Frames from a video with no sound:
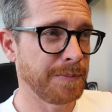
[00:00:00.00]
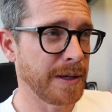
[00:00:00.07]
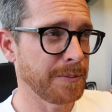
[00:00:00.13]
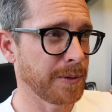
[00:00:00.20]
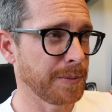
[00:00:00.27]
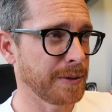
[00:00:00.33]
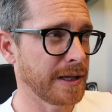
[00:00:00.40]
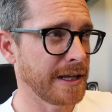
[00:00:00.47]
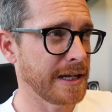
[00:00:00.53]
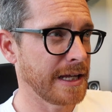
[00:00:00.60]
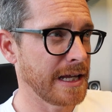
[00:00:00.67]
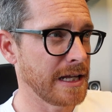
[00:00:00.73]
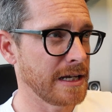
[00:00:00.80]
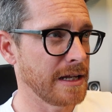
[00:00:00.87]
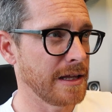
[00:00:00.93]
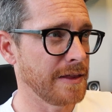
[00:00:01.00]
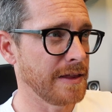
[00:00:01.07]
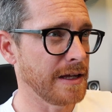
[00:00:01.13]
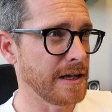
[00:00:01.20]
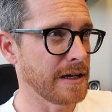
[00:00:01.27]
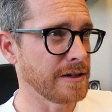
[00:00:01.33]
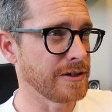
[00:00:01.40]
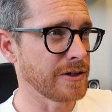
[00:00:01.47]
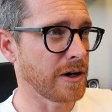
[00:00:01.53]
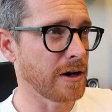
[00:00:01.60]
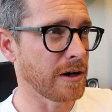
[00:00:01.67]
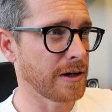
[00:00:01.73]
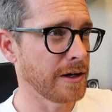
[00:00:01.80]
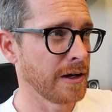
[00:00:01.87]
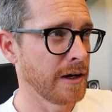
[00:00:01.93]
People played in the
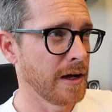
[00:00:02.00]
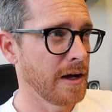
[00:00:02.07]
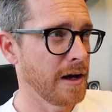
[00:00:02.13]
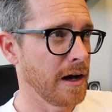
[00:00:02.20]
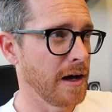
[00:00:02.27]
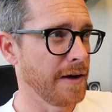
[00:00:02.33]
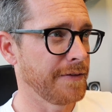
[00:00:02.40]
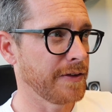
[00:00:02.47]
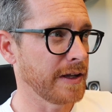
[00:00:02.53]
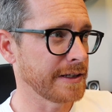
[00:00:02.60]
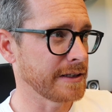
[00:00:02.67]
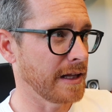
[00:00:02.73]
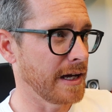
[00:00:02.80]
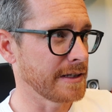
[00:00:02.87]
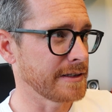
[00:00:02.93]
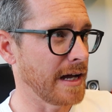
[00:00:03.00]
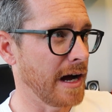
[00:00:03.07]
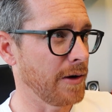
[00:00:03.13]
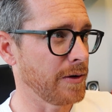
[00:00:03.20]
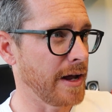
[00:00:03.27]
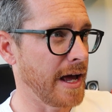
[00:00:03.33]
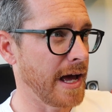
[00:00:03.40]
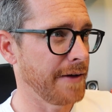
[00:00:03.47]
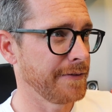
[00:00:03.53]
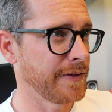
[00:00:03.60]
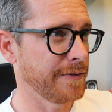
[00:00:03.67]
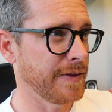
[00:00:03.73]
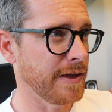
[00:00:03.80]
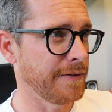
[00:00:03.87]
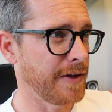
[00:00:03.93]
dark for like the last hour and a half
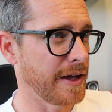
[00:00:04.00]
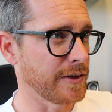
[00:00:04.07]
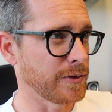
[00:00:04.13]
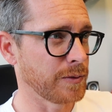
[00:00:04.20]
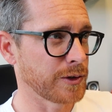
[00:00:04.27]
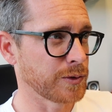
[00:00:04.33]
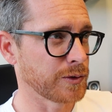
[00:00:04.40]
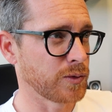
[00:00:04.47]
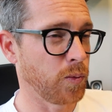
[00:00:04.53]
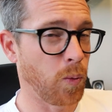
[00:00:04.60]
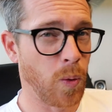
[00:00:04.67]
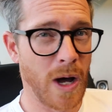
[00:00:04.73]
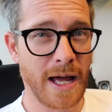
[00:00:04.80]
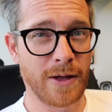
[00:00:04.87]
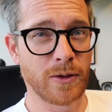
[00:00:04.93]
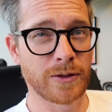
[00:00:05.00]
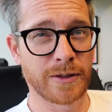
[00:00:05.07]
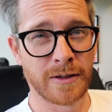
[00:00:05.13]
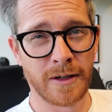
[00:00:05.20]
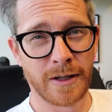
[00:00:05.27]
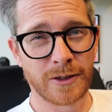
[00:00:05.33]
of the event, which was wild.